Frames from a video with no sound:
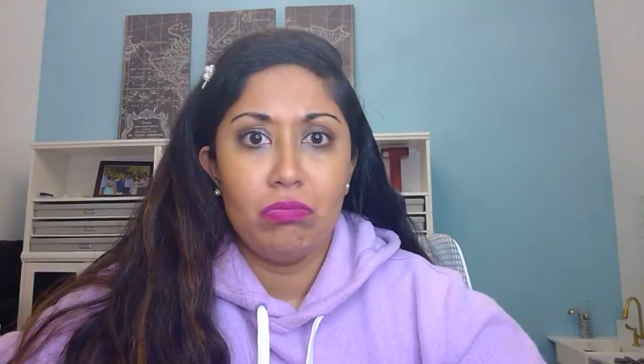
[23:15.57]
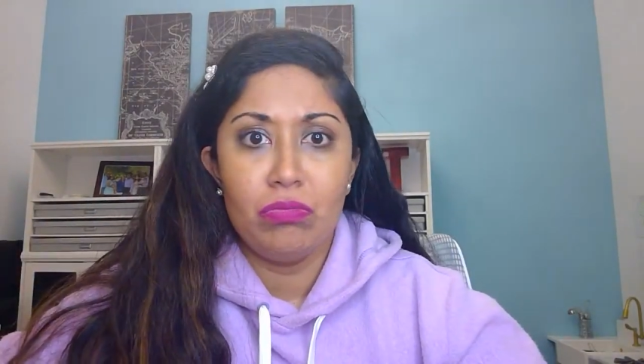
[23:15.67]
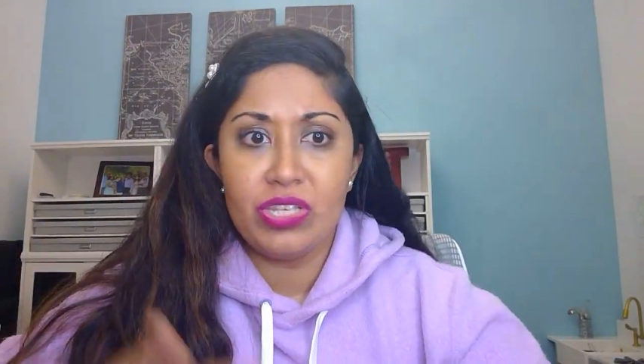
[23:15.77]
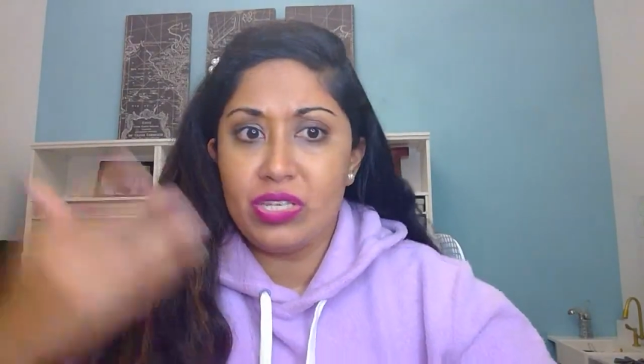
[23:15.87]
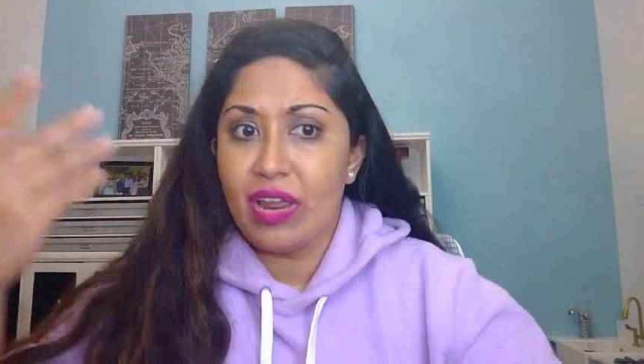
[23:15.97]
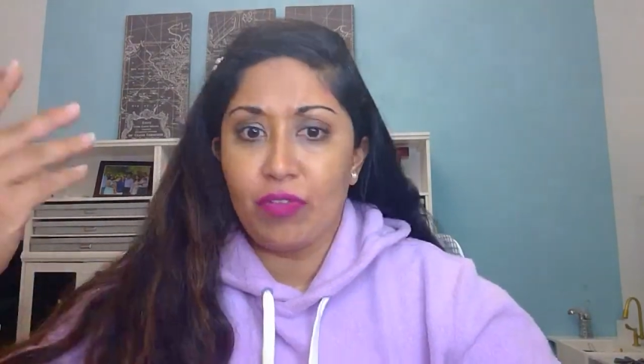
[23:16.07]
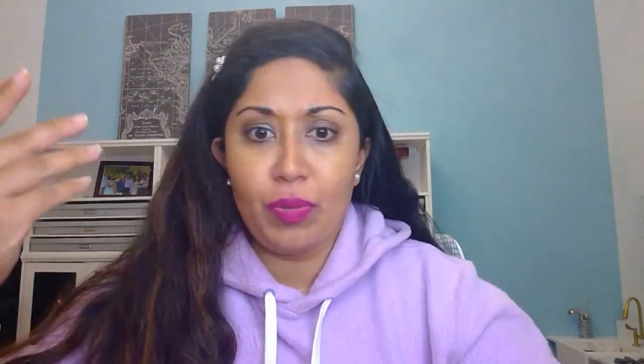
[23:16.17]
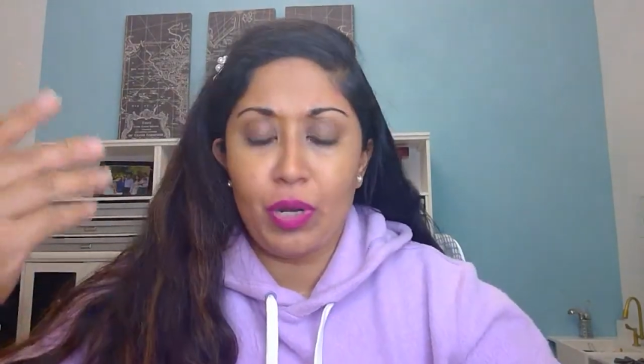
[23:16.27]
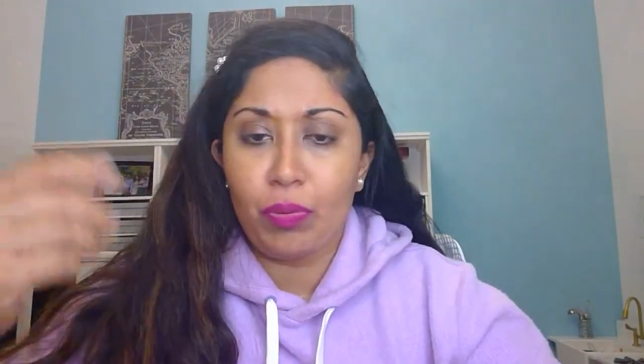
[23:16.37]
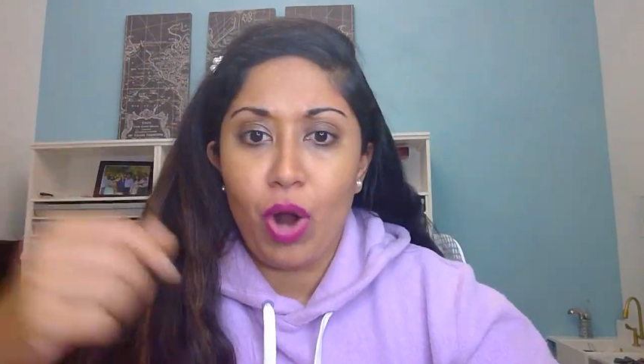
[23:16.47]
this has never
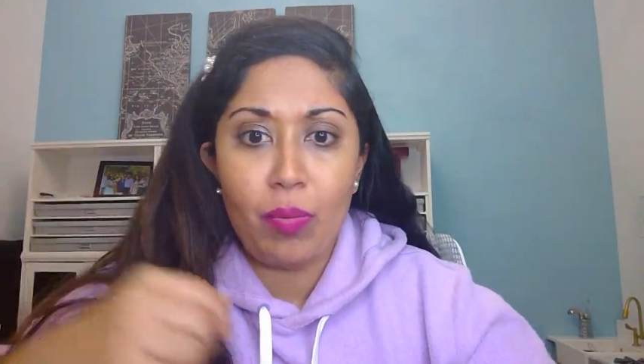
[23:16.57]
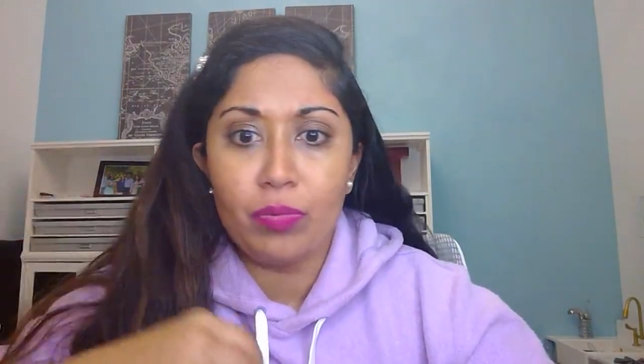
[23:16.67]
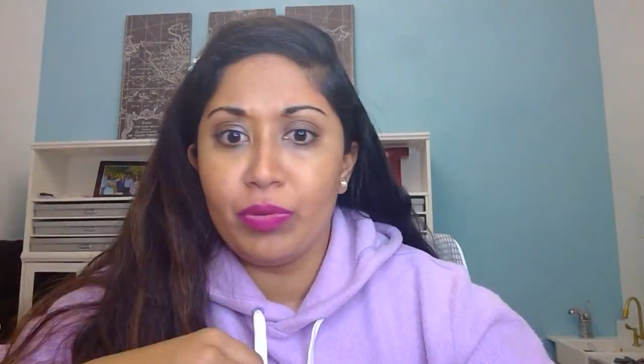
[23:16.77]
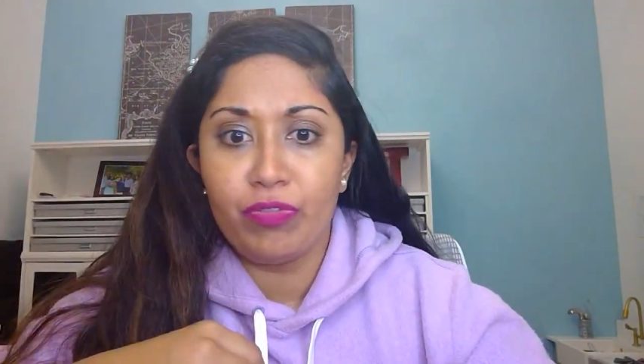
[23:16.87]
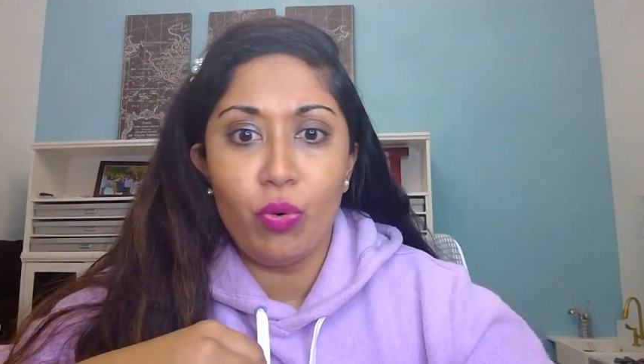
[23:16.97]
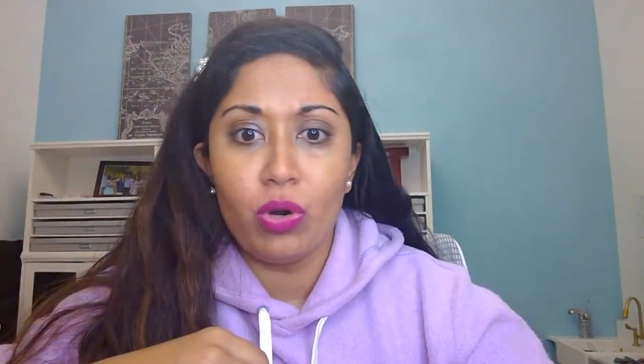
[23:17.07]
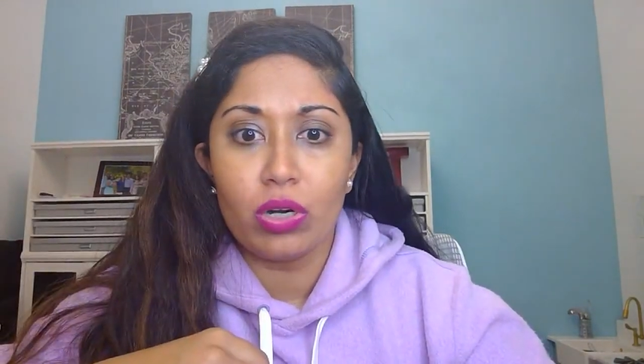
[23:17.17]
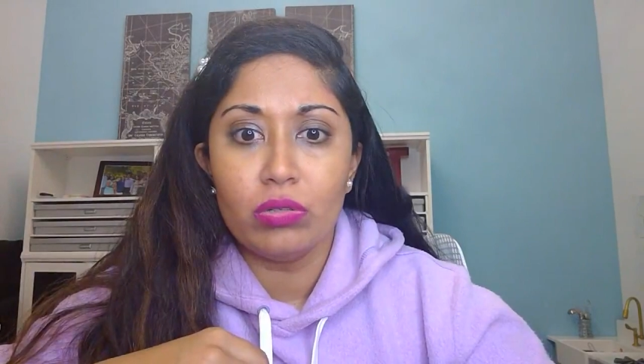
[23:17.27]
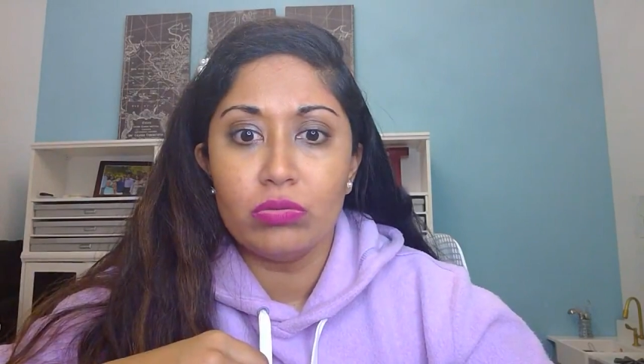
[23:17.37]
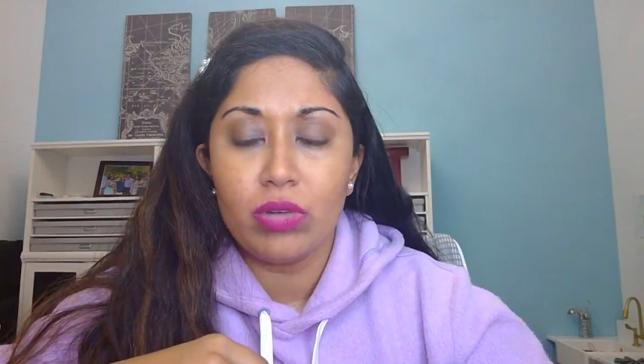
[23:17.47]
been a problem
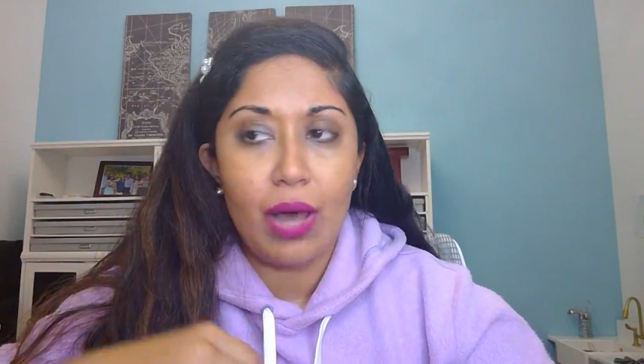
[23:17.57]
before.